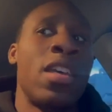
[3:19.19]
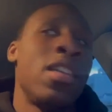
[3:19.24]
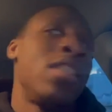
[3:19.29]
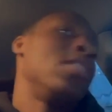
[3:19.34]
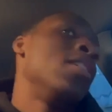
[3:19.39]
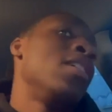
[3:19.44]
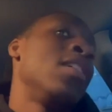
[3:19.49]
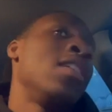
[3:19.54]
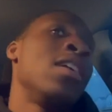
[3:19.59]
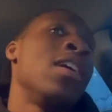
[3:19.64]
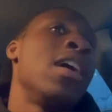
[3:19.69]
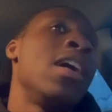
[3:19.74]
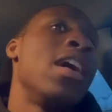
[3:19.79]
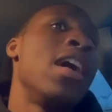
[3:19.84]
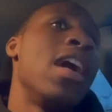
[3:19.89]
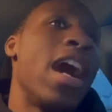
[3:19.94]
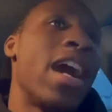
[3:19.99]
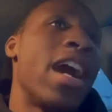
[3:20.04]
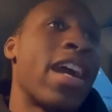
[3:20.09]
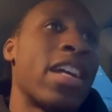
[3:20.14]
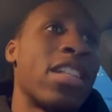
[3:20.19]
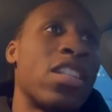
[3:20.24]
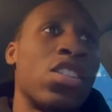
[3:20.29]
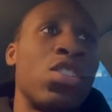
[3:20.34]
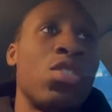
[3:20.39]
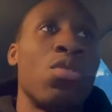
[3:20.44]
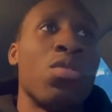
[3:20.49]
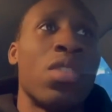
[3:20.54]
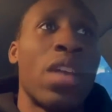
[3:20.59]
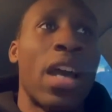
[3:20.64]
And then I got to
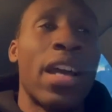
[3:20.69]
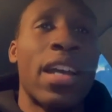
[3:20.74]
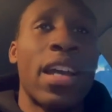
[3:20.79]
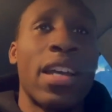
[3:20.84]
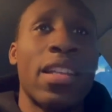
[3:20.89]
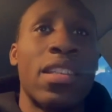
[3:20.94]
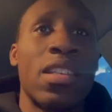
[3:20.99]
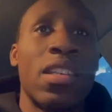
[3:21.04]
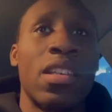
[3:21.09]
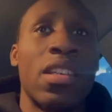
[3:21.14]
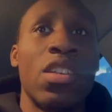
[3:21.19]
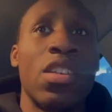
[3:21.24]
show, I got to,